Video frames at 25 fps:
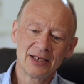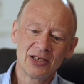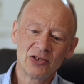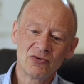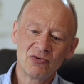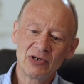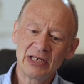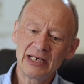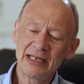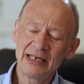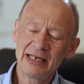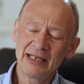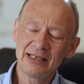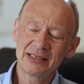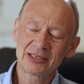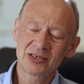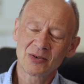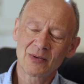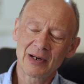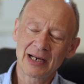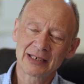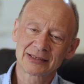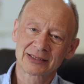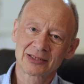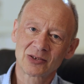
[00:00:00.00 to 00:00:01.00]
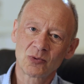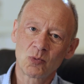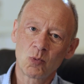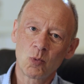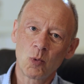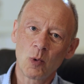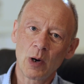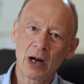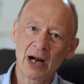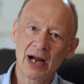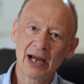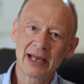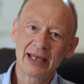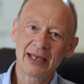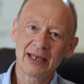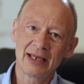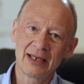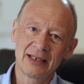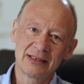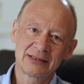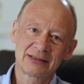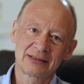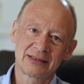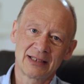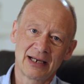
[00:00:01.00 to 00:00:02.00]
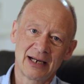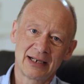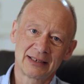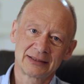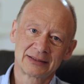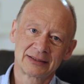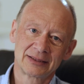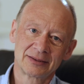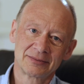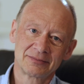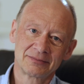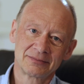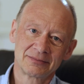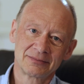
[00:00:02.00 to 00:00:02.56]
you really need to ask why is that?